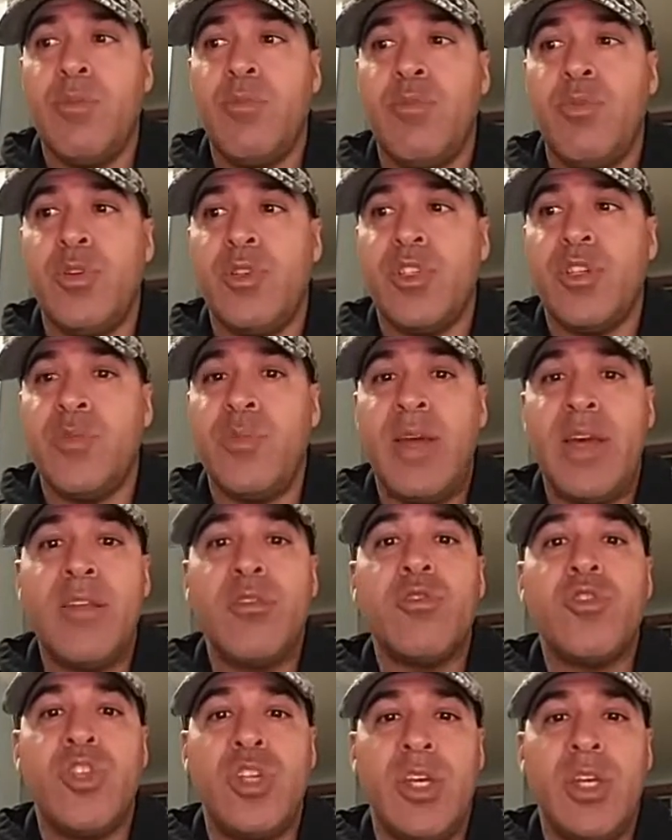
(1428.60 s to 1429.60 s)
put some
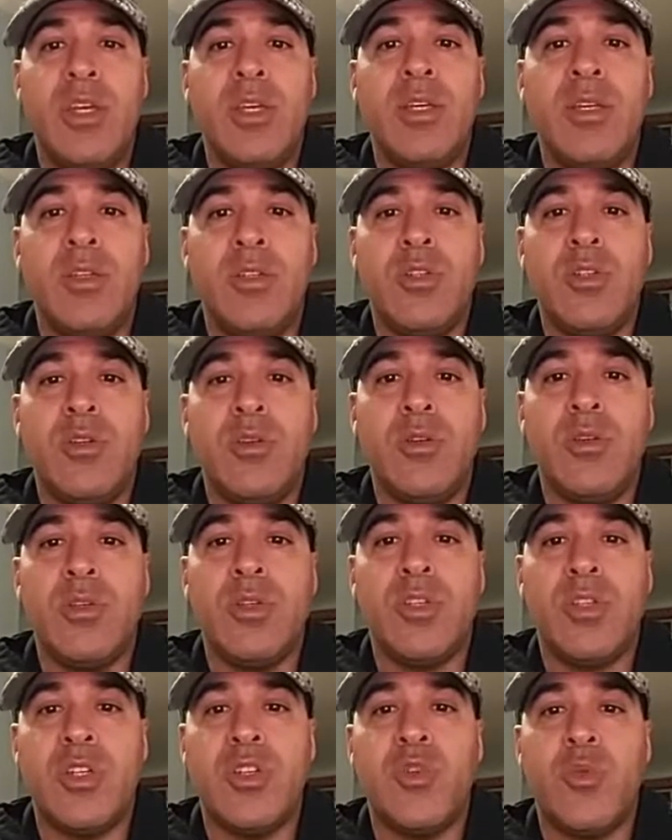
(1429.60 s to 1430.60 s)
energy into
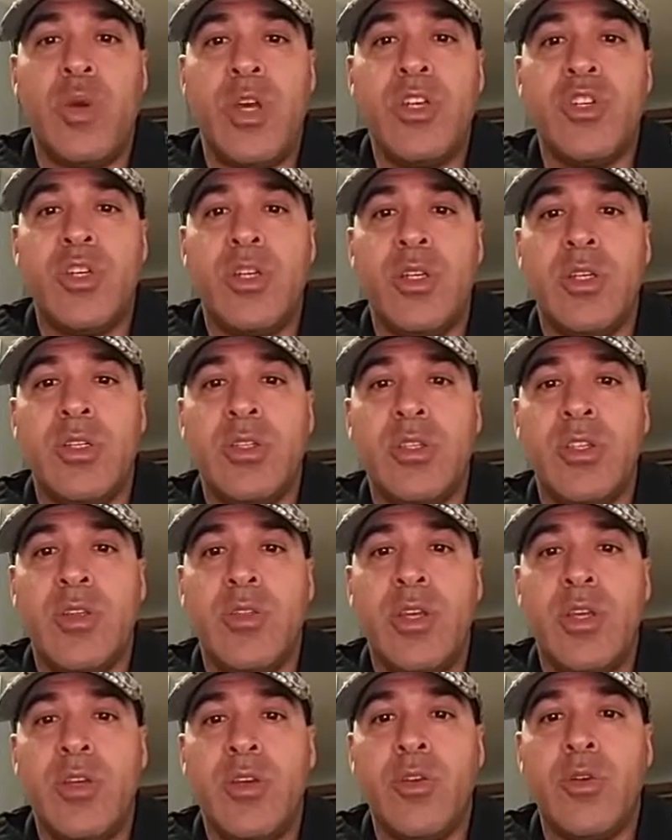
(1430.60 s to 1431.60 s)
the situation so
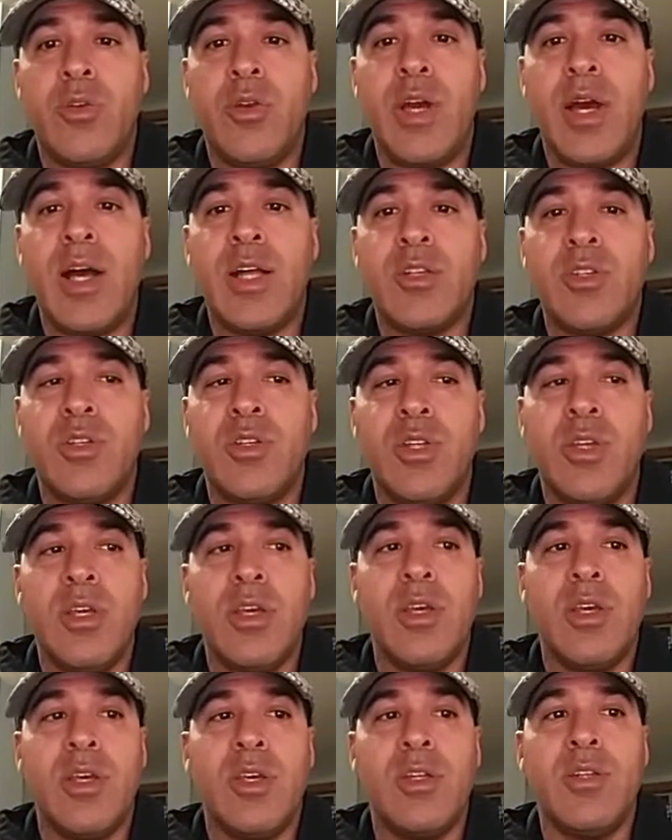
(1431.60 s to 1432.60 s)
that you're not
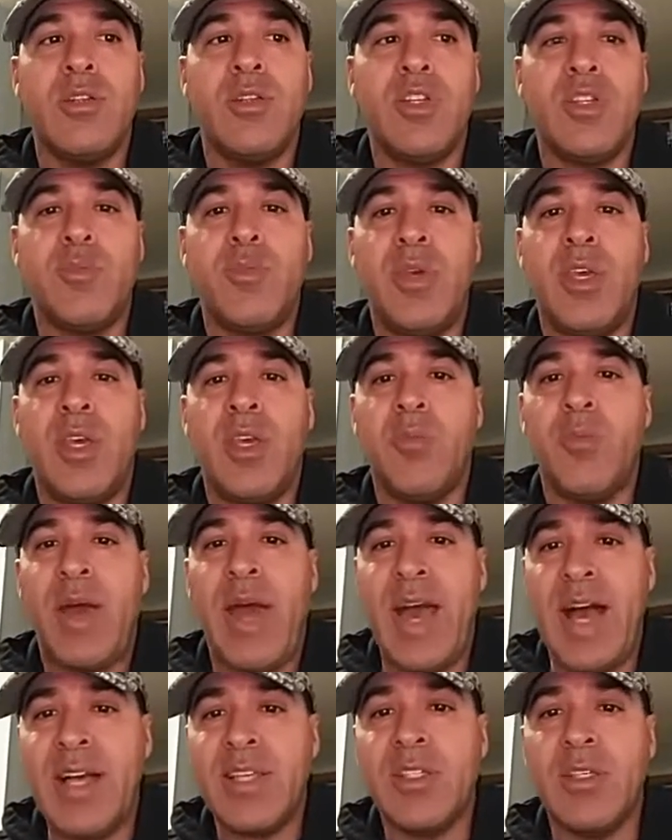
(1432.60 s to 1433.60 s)
just being
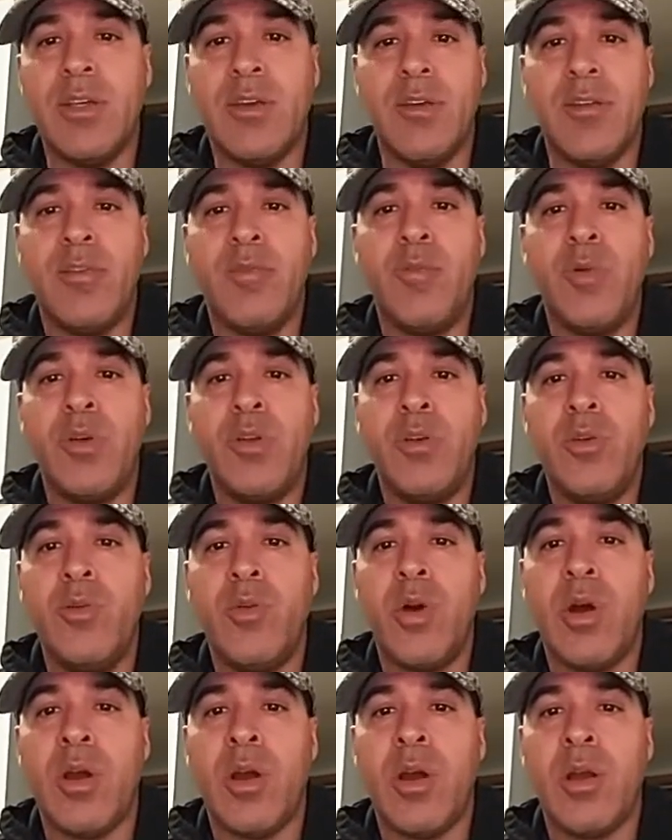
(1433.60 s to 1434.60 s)
passive, but you
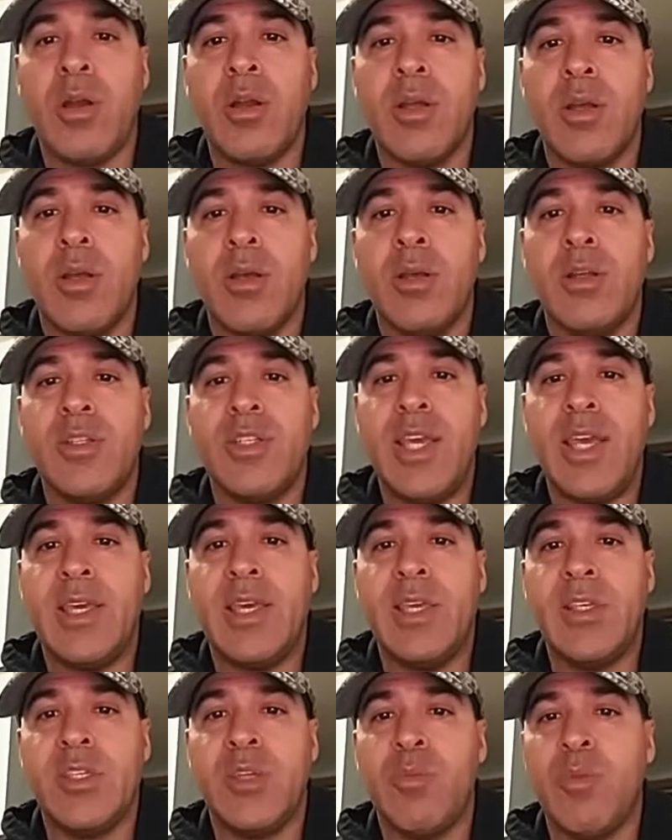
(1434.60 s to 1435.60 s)
are
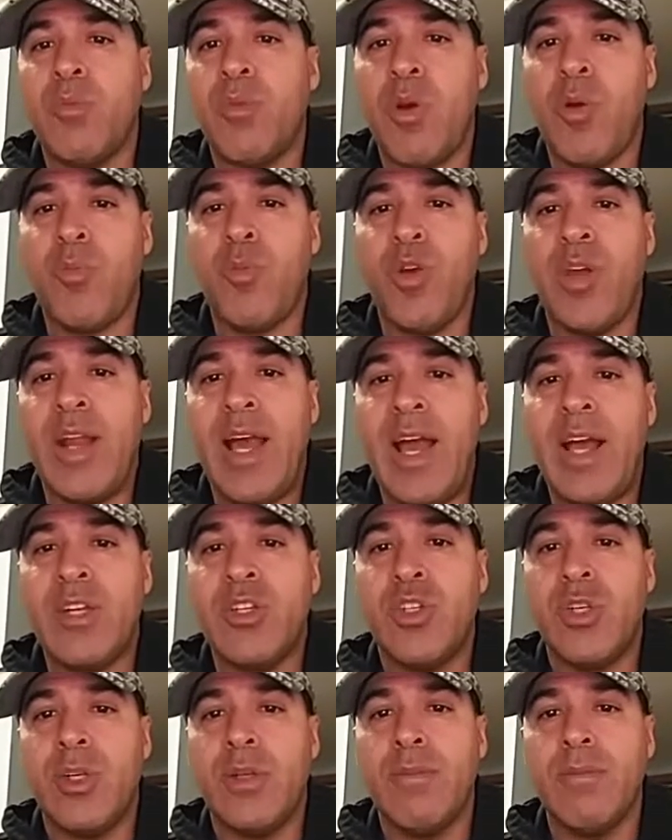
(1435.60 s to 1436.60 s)
taking some appropriate
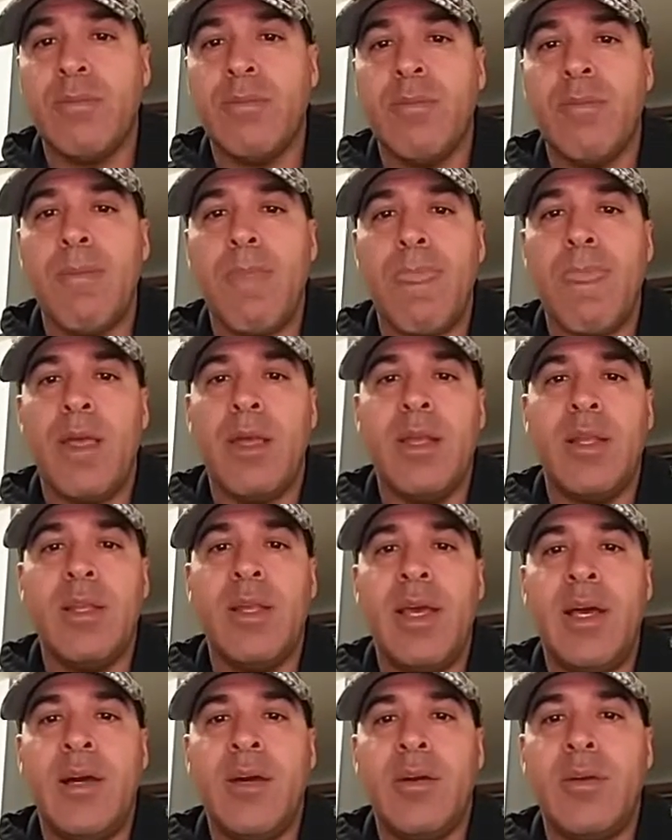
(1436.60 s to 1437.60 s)
action.
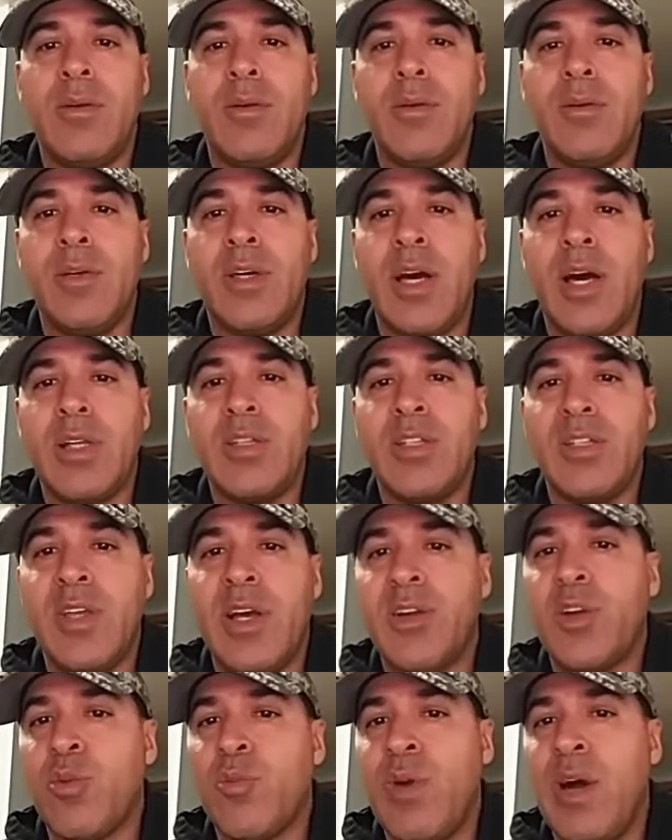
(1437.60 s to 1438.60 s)
Now, God
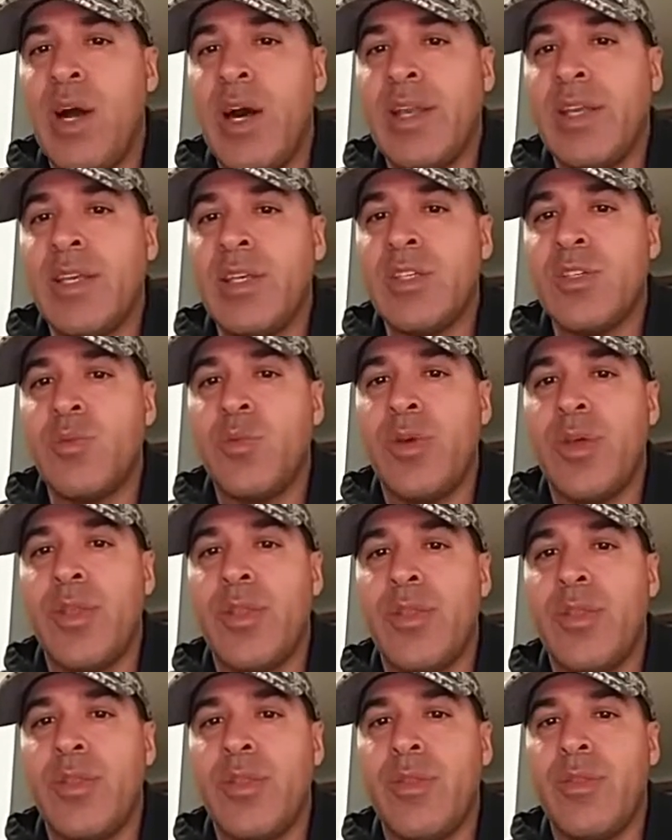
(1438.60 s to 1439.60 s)
designed our bodies
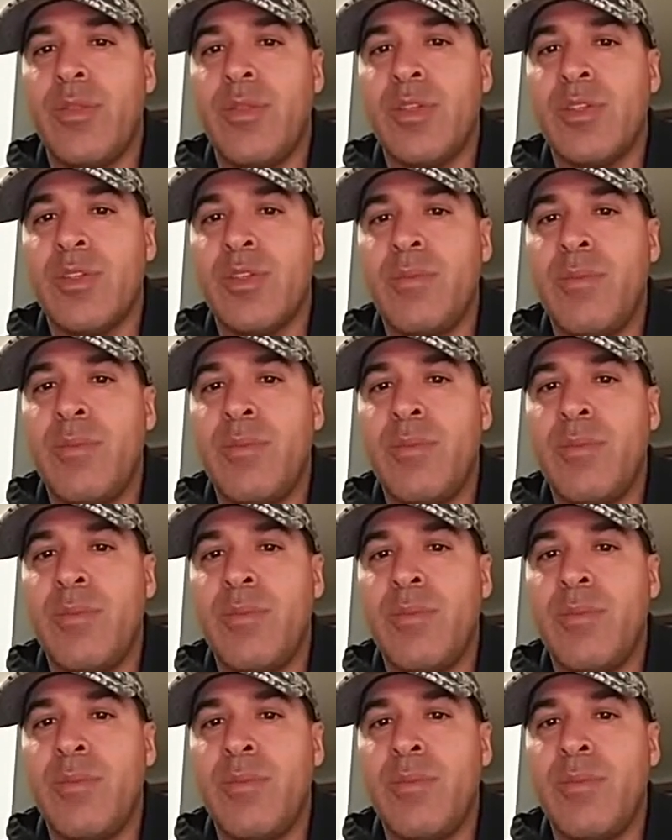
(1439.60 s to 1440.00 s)
with this